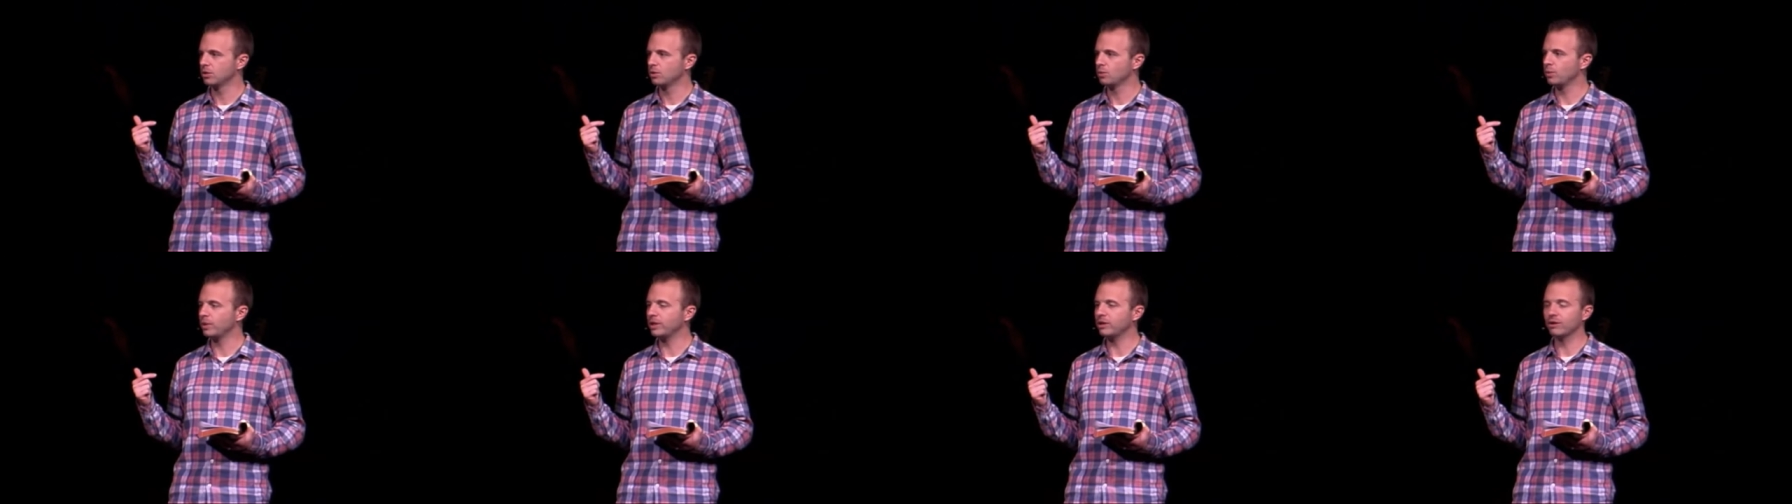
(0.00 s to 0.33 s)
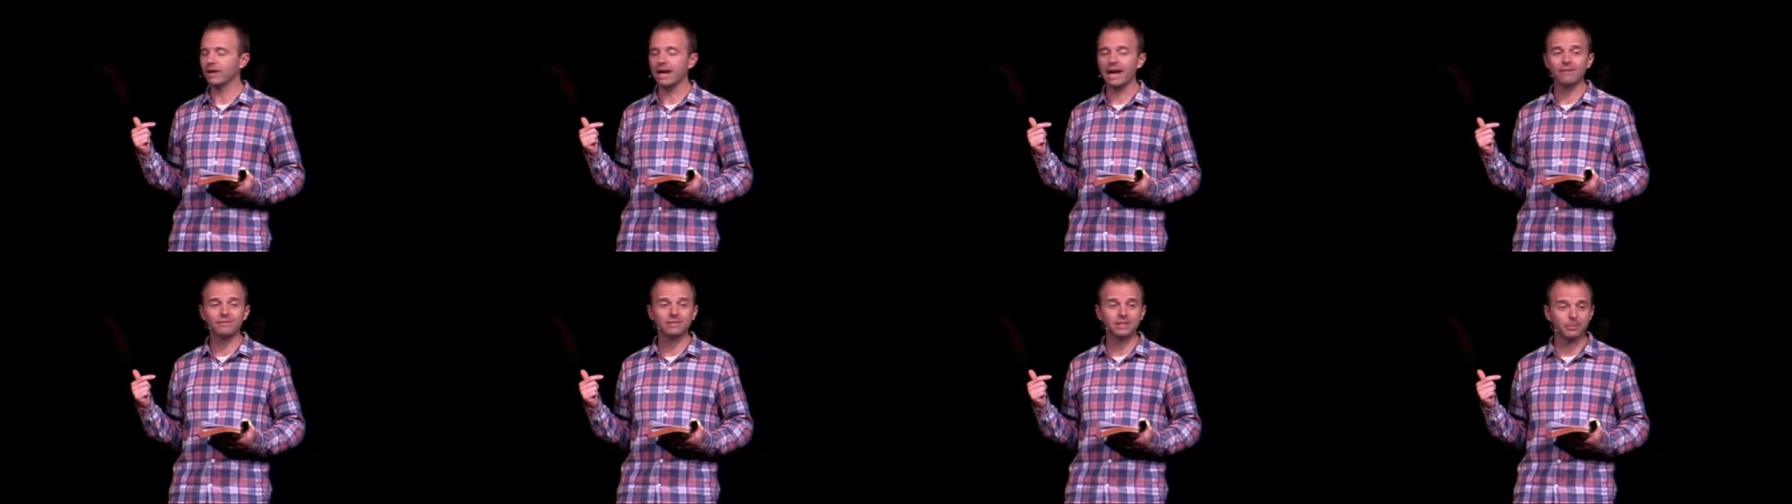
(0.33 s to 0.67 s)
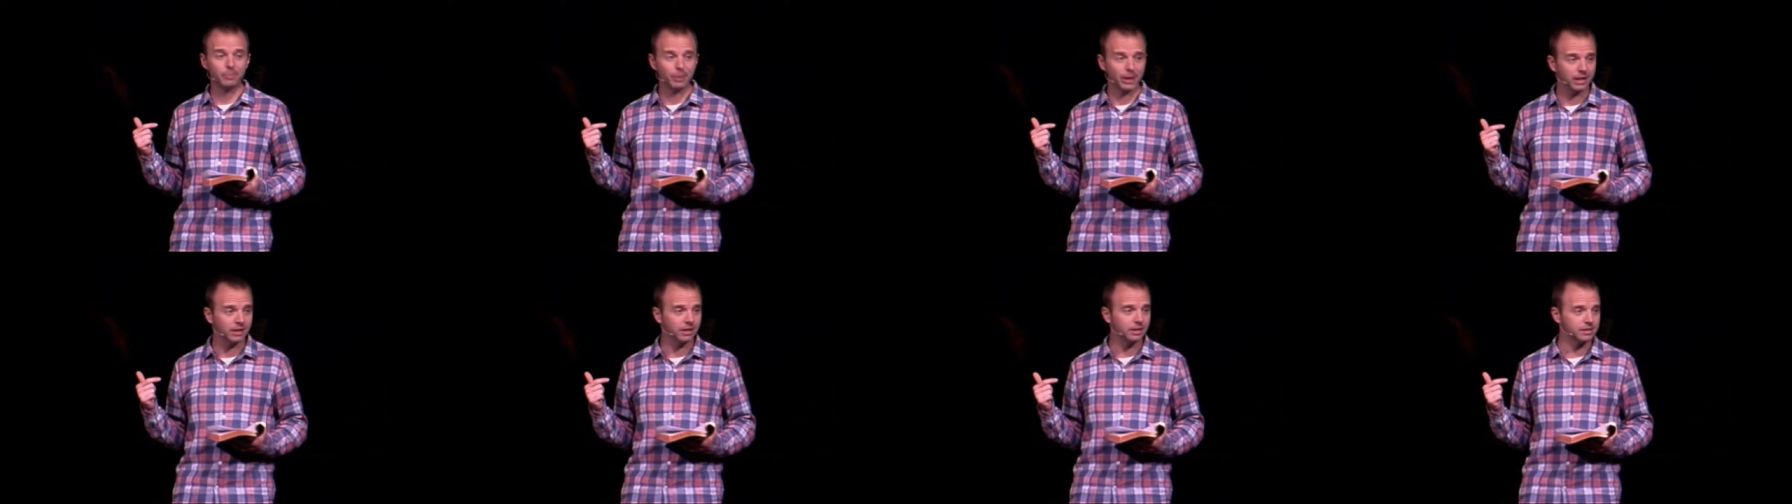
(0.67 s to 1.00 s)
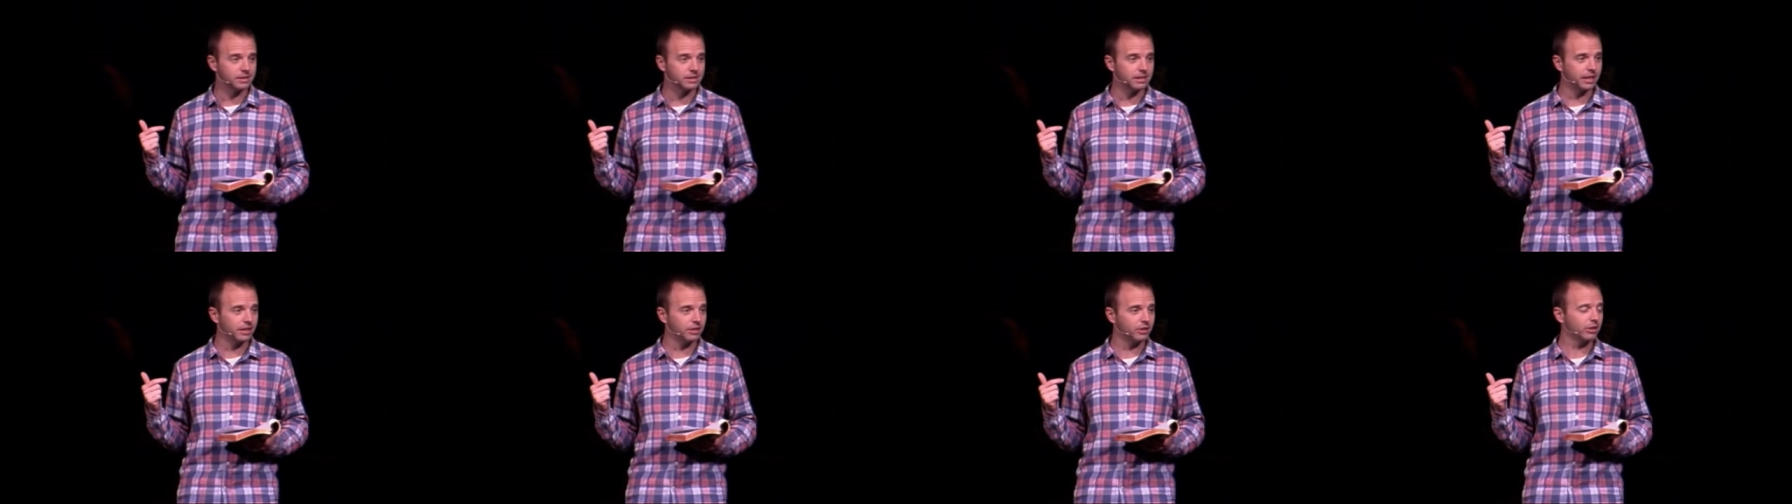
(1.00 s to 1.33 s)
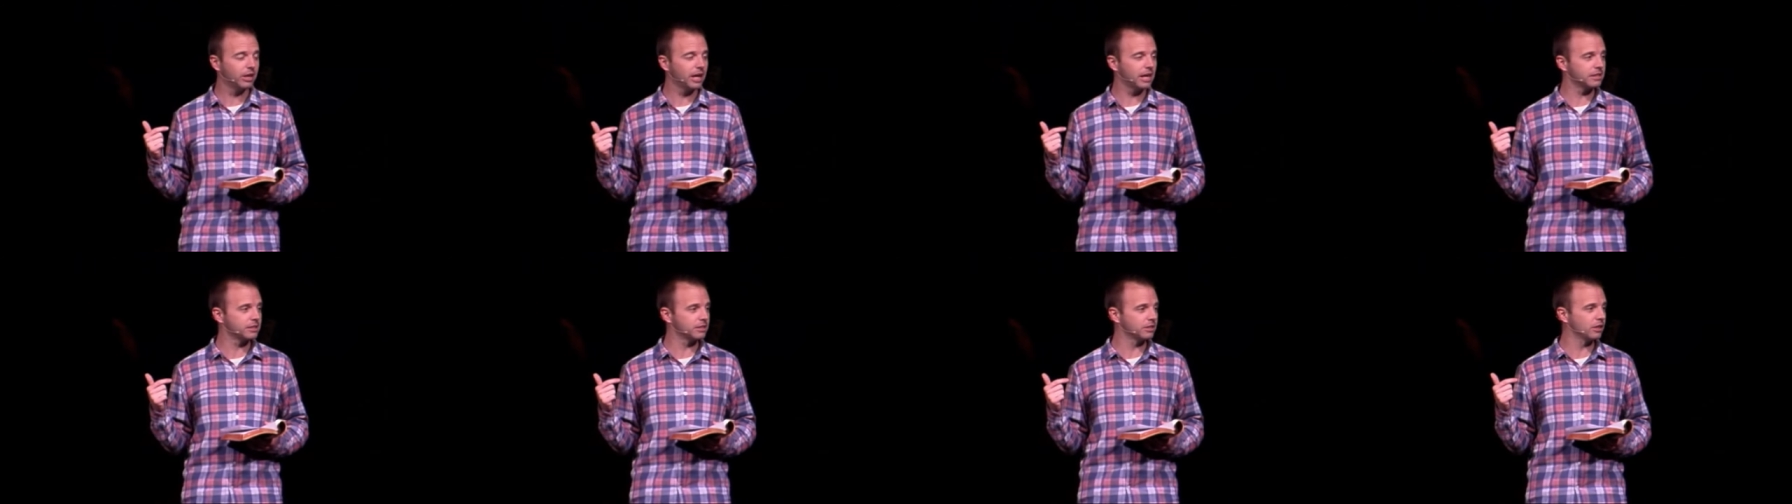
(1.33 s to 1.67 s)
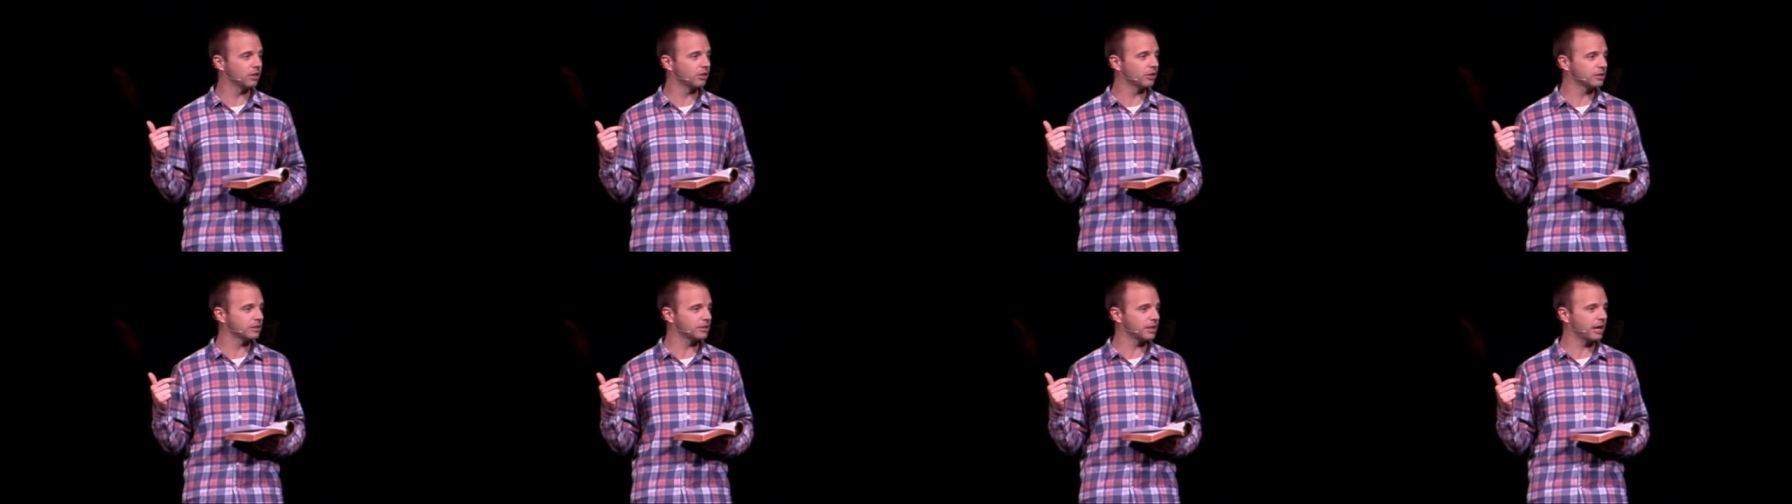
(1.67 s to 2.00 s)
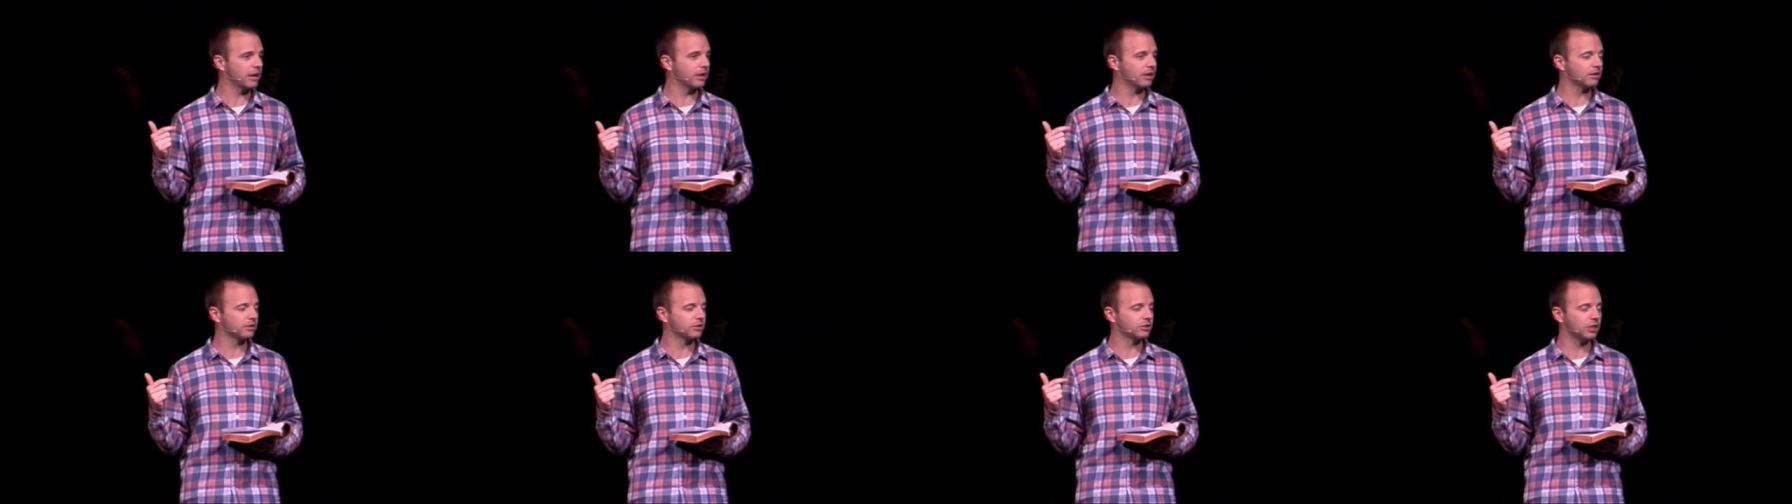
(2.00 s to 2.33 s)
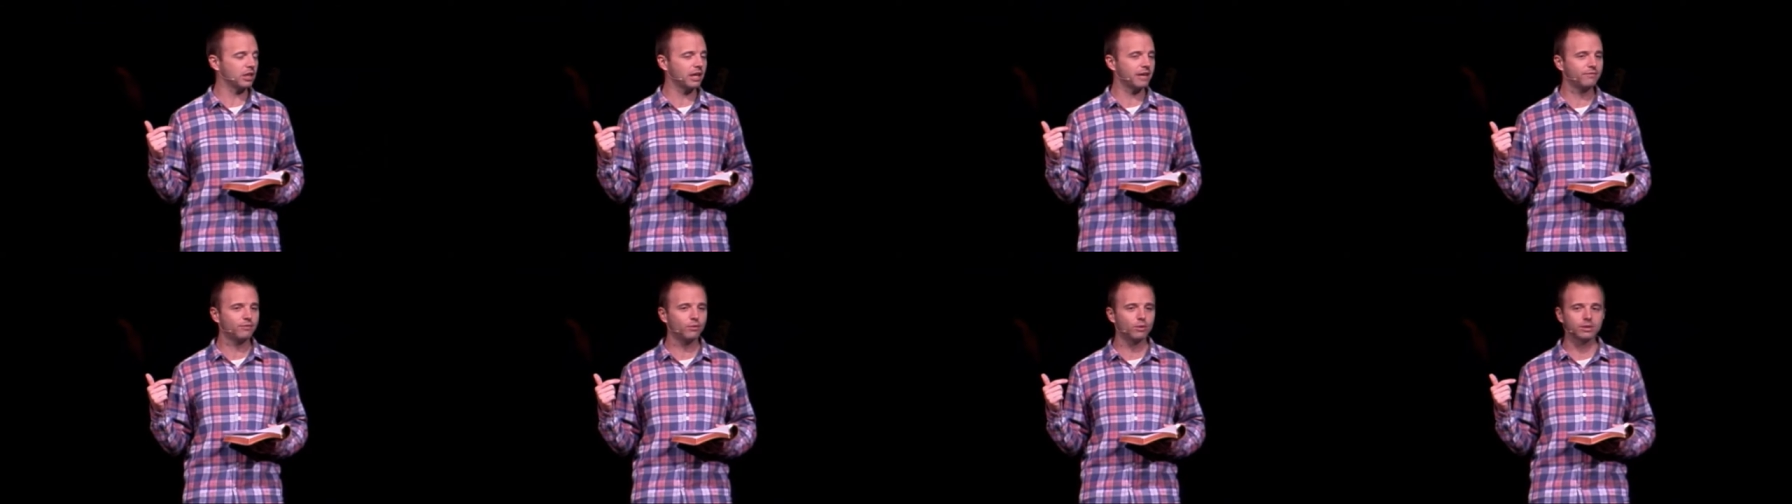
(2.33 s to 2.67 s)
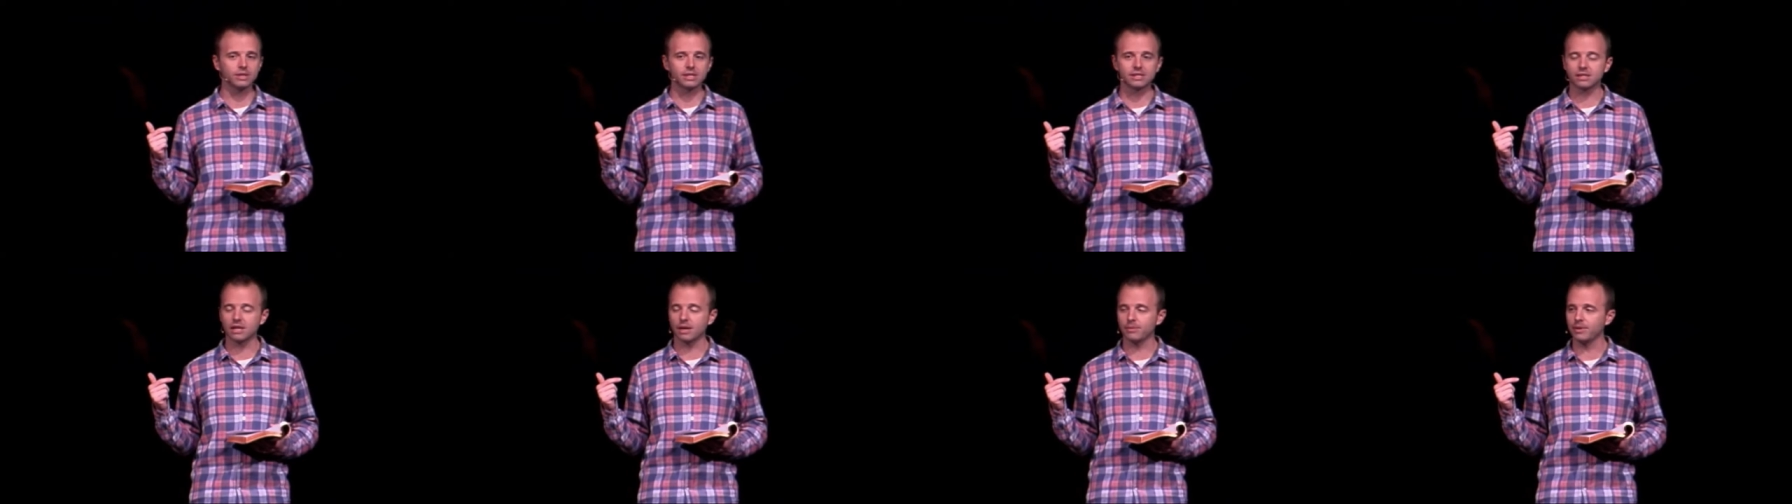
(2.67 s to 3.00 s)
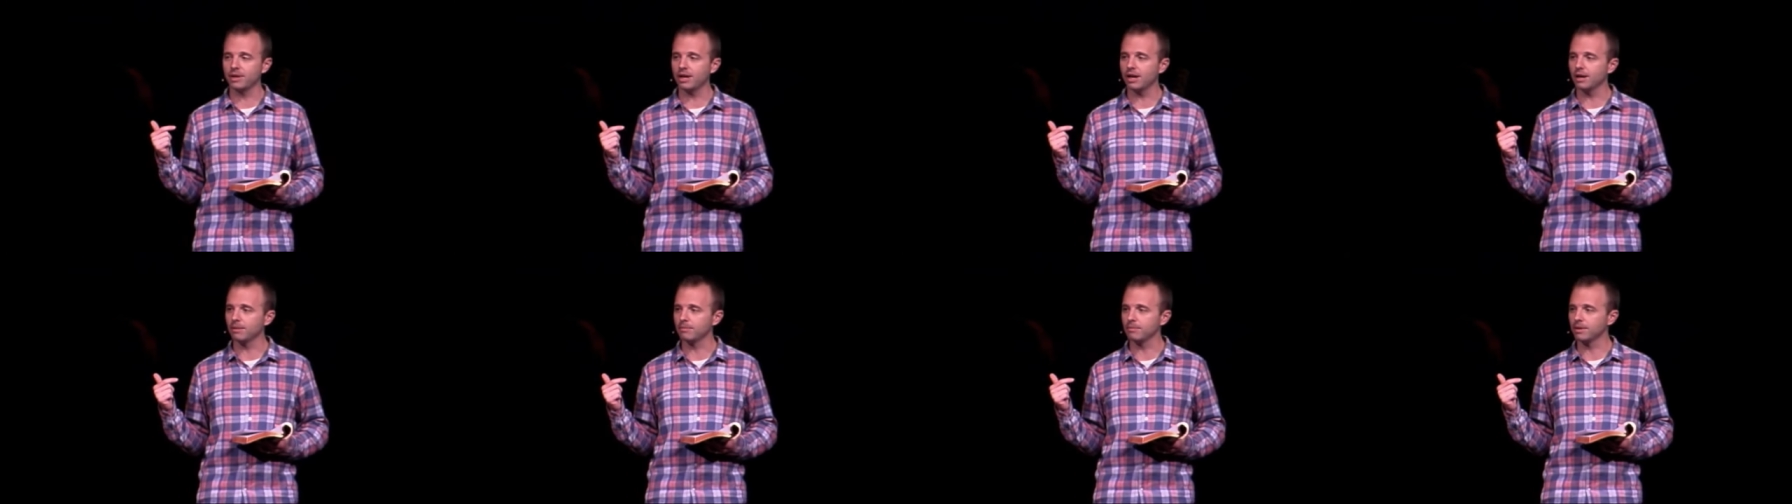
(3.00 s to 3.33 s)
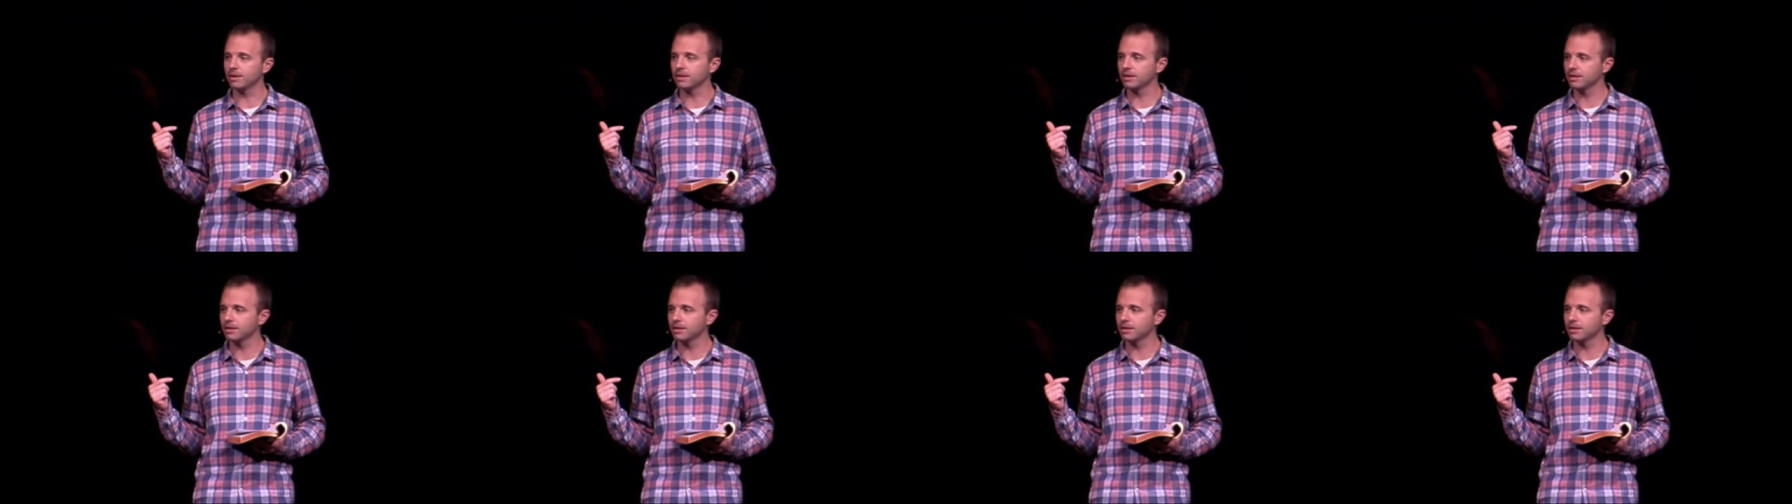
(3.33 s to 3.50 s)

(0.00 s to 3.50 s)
We don't have Dependence Day. You guys, you notice that? July 4th is coming up.